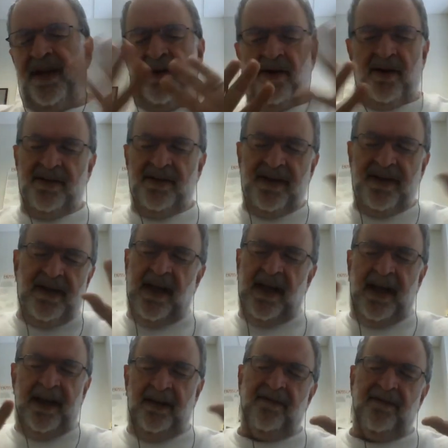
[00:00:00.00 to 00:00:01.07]
it or
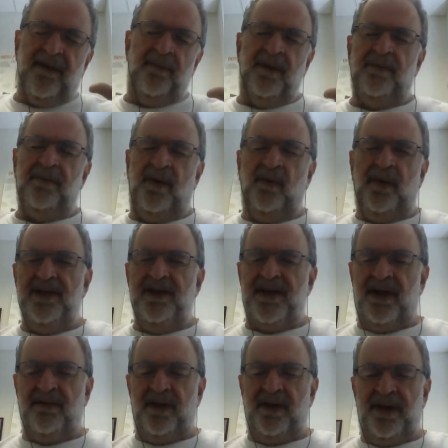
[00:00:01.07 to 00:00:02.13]
declining from it, but we
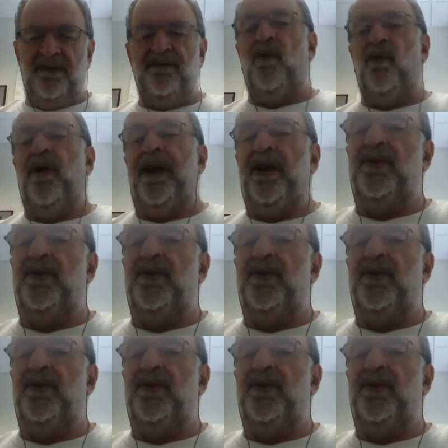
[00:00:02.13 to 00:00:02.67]
generally avoid